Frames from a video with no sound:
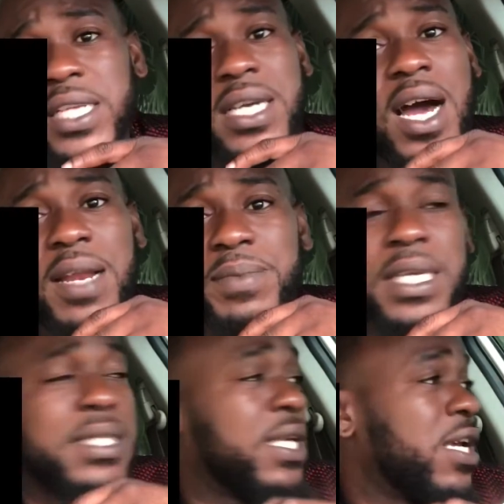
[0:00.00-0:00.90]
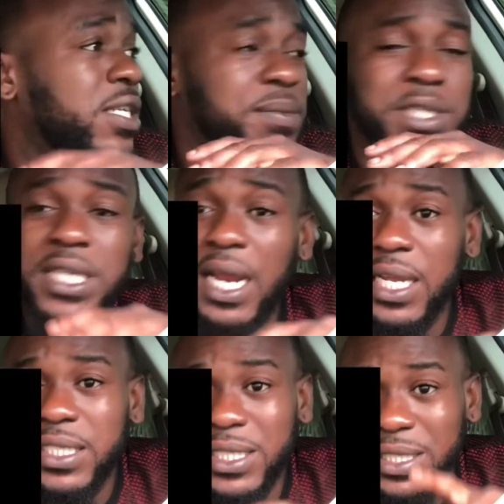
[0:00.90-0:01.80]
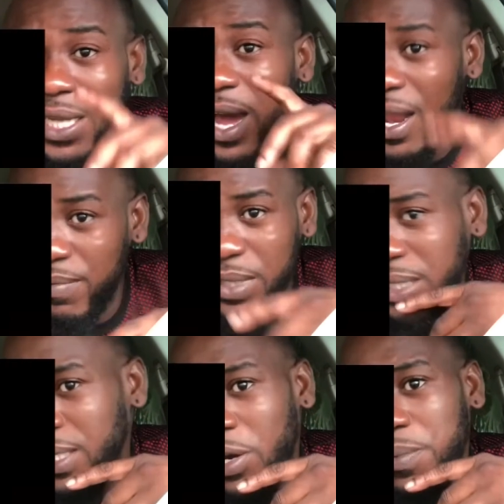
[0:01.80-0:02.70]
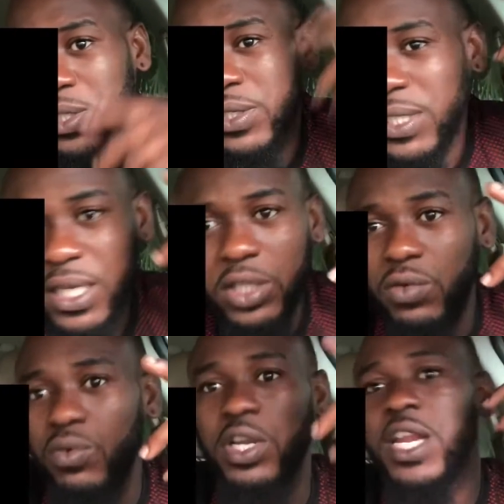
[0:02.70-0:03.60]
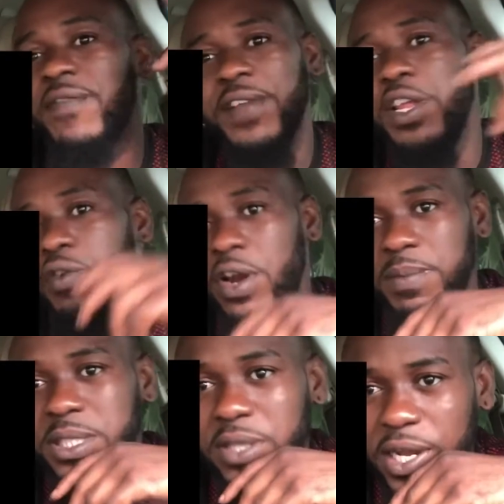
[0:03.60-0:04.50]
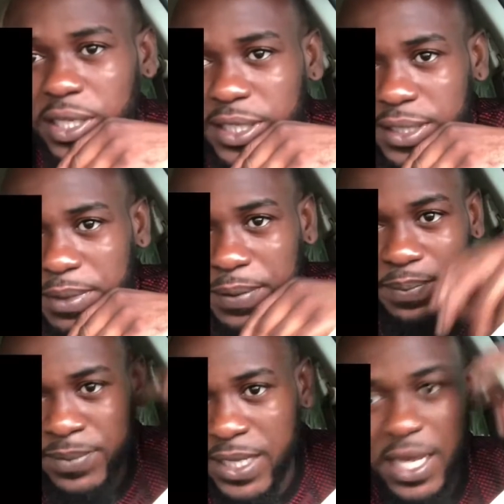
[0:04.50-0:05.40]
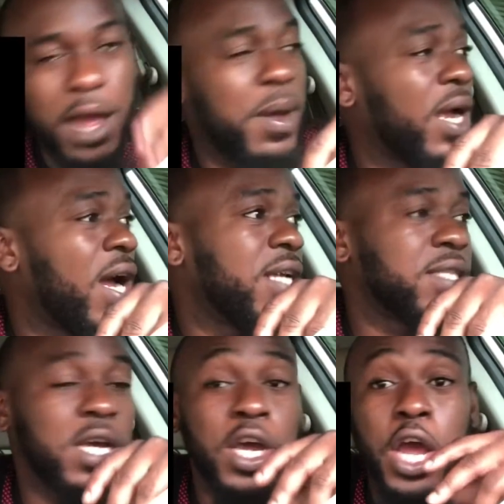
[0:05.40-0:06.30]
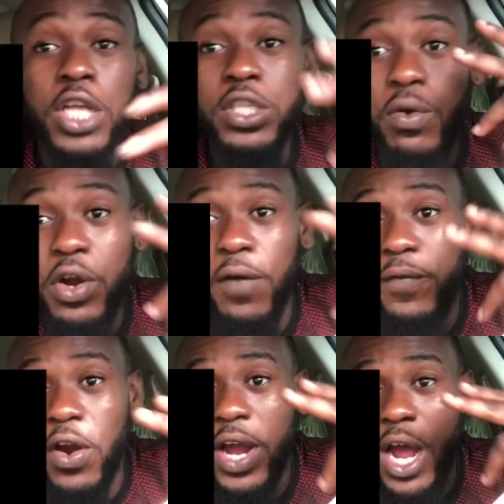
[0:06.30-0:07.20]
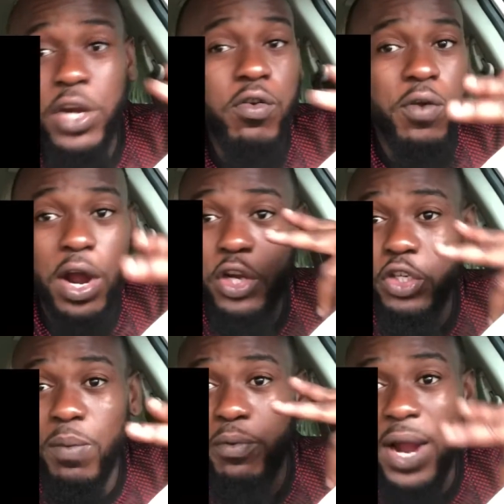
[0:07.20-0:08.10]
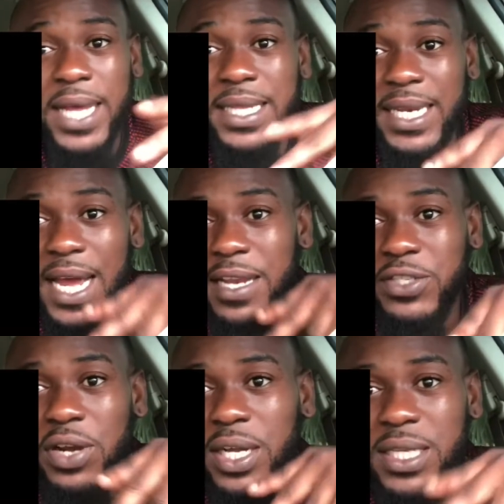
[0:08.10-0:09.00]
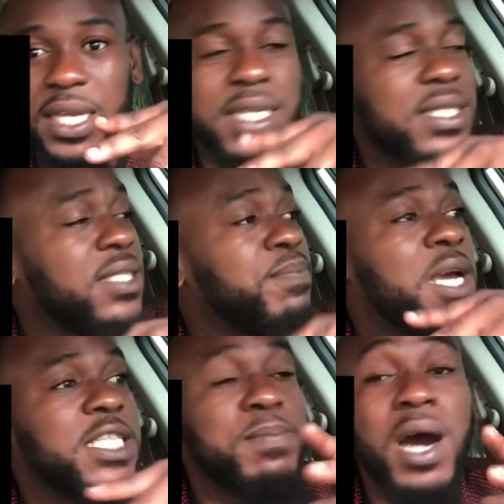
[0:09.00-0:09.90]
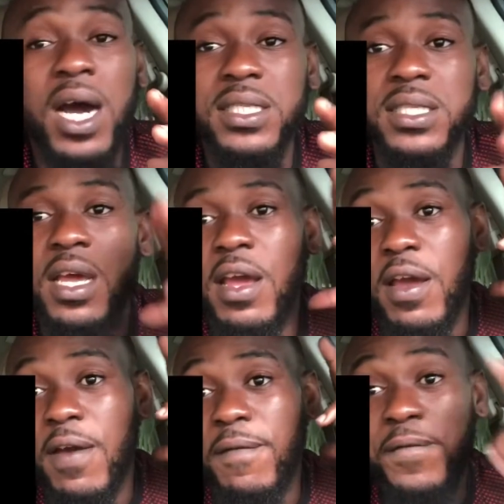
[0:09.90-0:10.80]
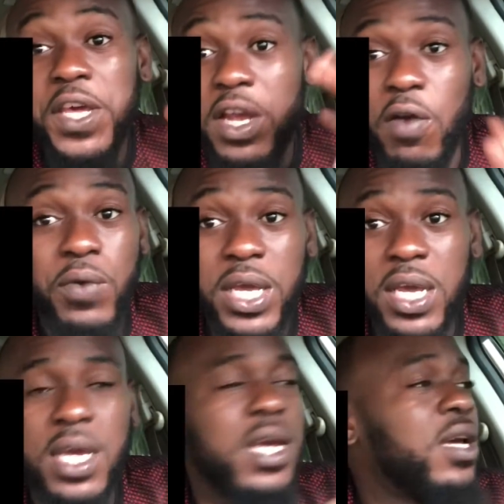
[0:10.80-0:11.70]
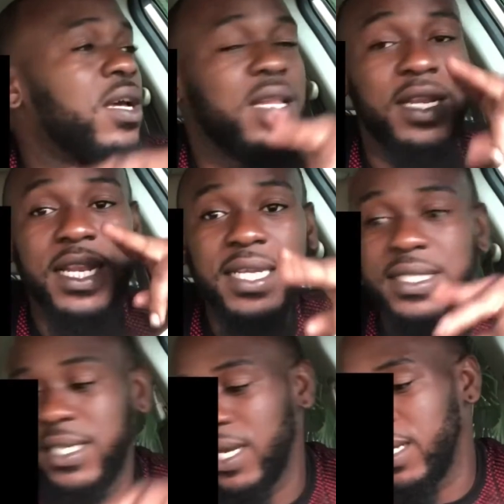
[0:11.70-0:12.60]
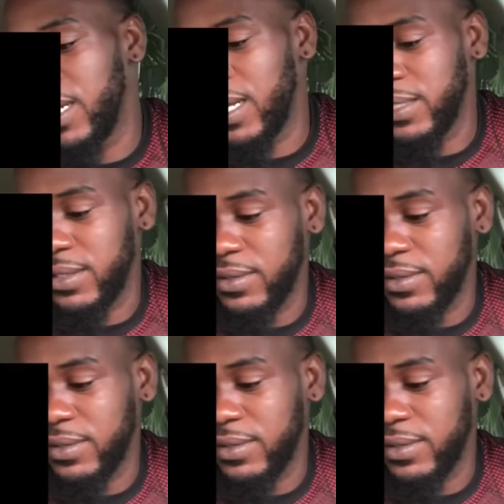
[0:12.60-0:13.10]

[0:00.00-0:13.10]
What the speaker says: all them things, and you see me, challenges, all them things are coming, so stay tuned. You definitely don't want to miss the night, you see me. Yeah, man, guys. So without further ado, I'm gonna jump right in on the track today. This is Medz Bass Fear We. Let's get it, guys.